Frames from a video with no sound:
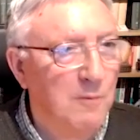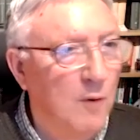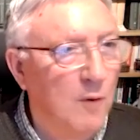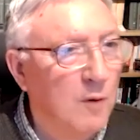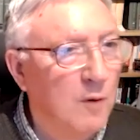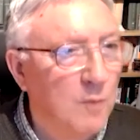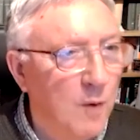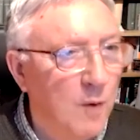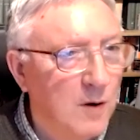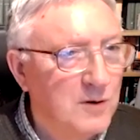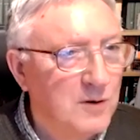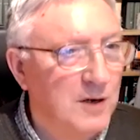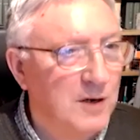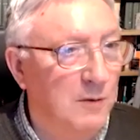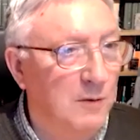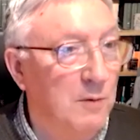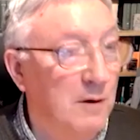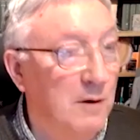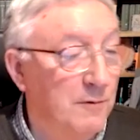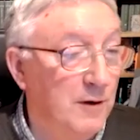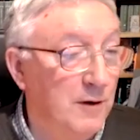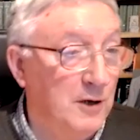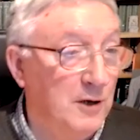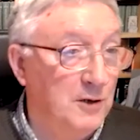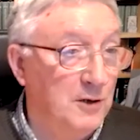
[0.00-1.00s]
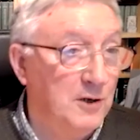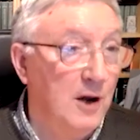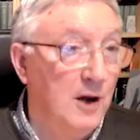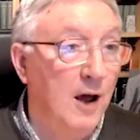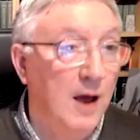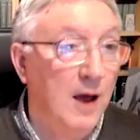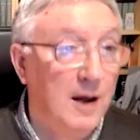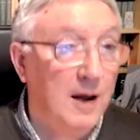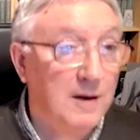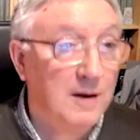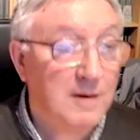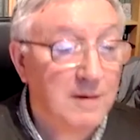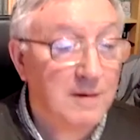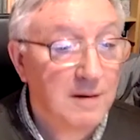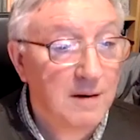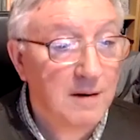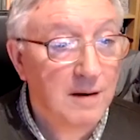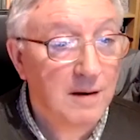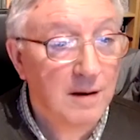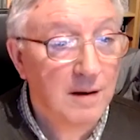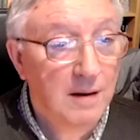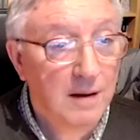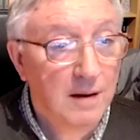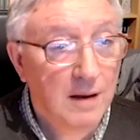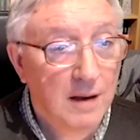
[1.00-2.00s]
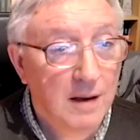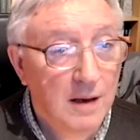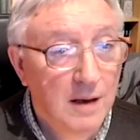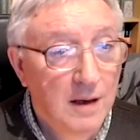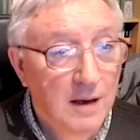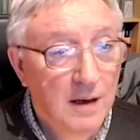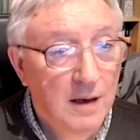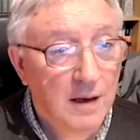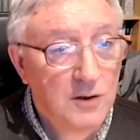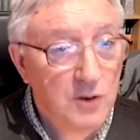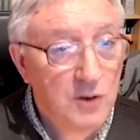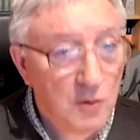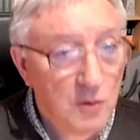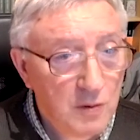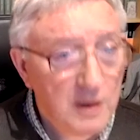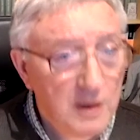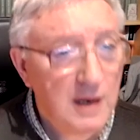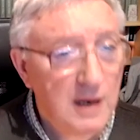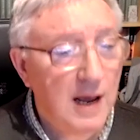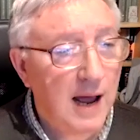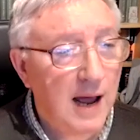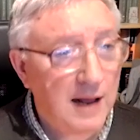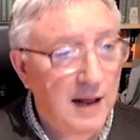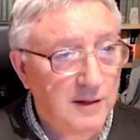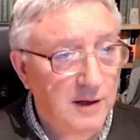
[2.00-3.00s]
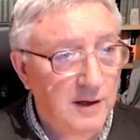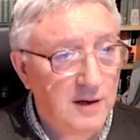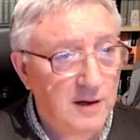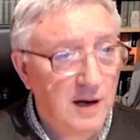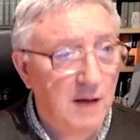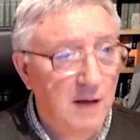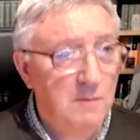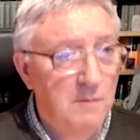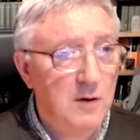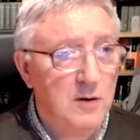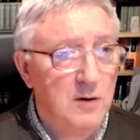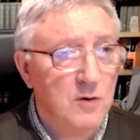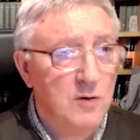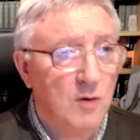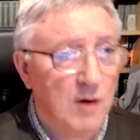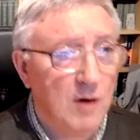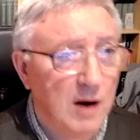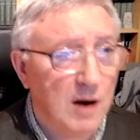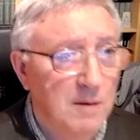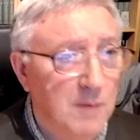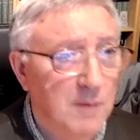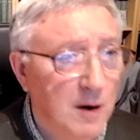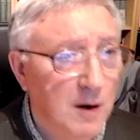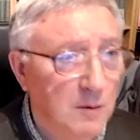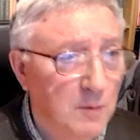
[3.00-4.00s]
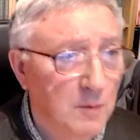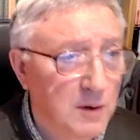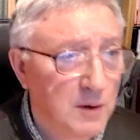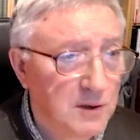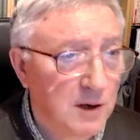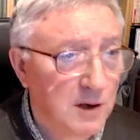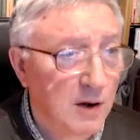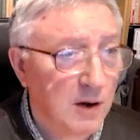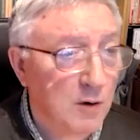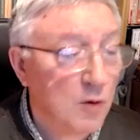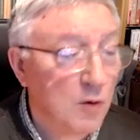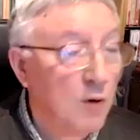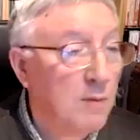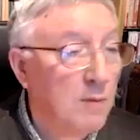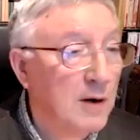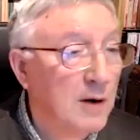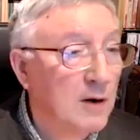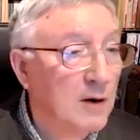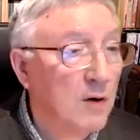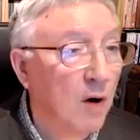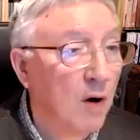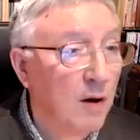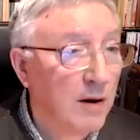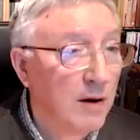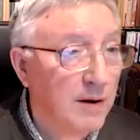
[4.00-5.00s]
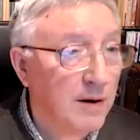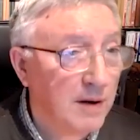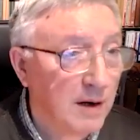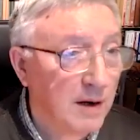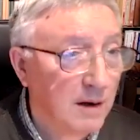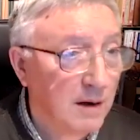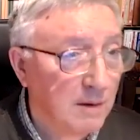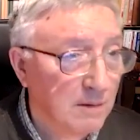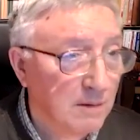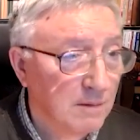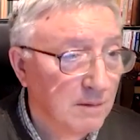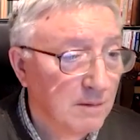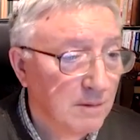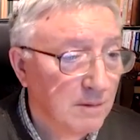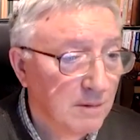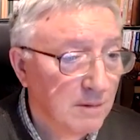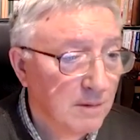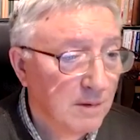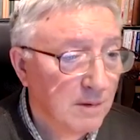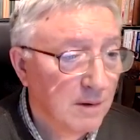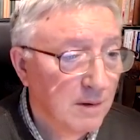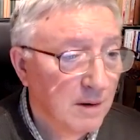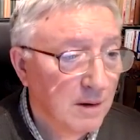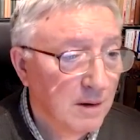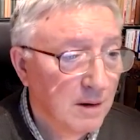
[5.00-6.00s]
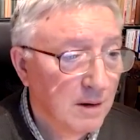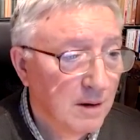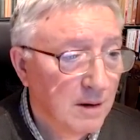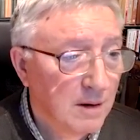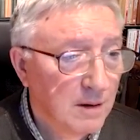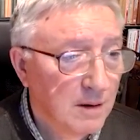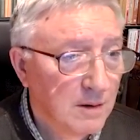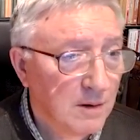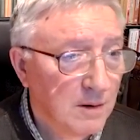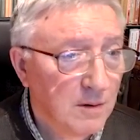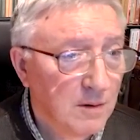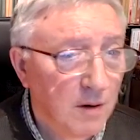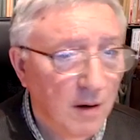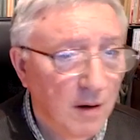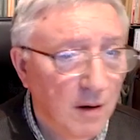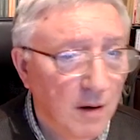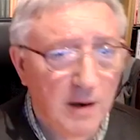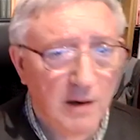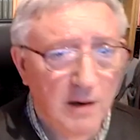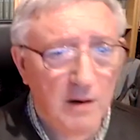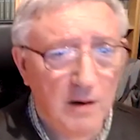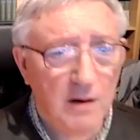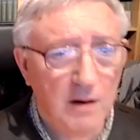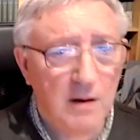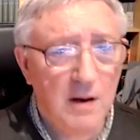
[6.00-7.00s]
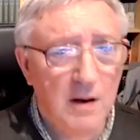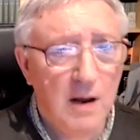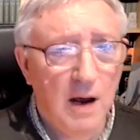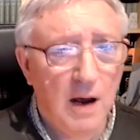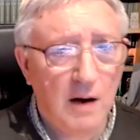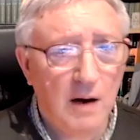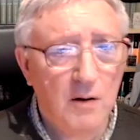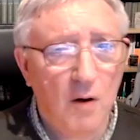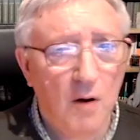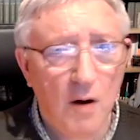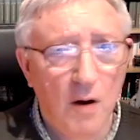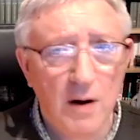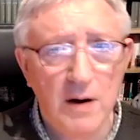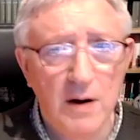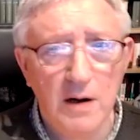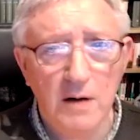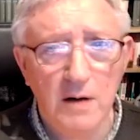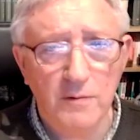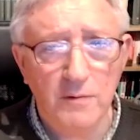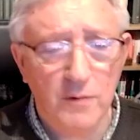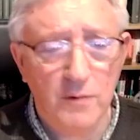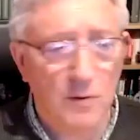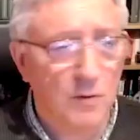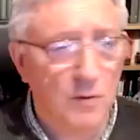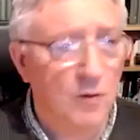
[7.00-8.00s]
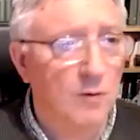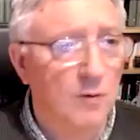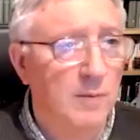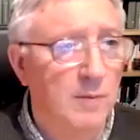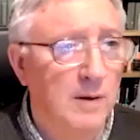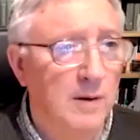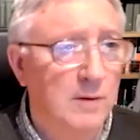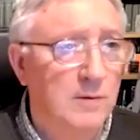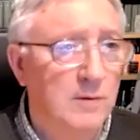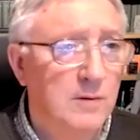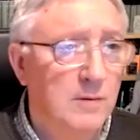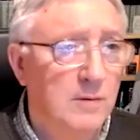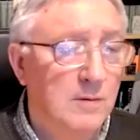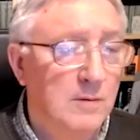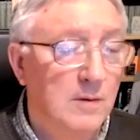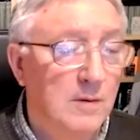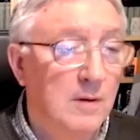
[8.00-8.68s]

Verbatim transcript: What was it? Well, for a start, Judea at the time we're talking about was a Roman colony, a colony, a colony of the Romans.